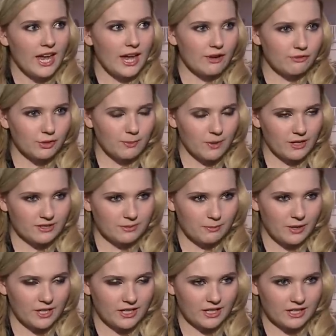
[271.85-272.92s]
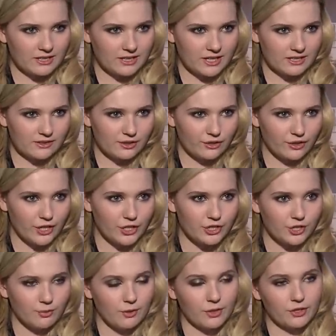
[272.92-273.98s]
everybody's opinion into consideration,